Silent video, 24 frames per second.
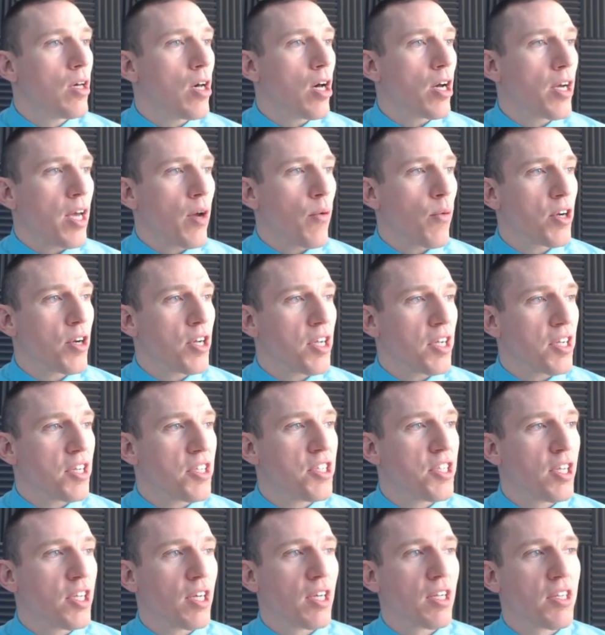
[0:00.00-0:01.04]
Okay, we're going to
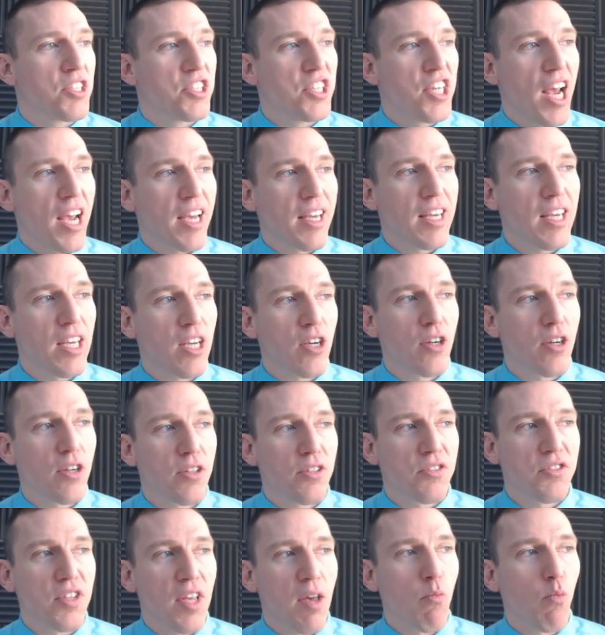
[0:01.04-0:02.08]
ch check here
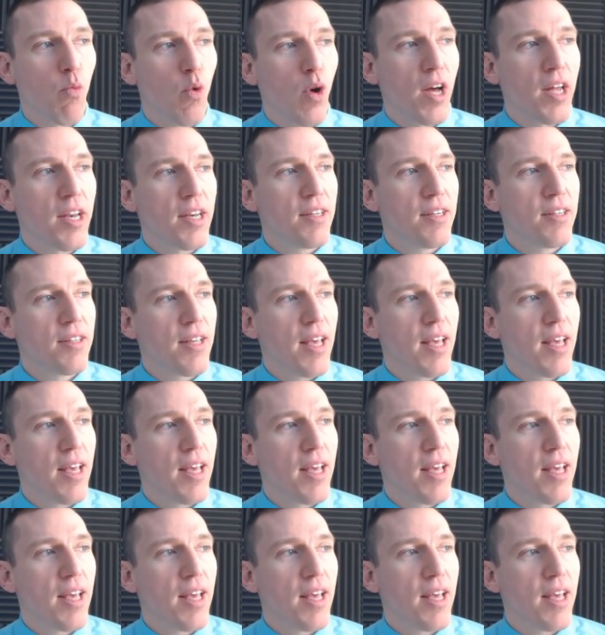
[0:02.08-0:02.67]
SEM1F1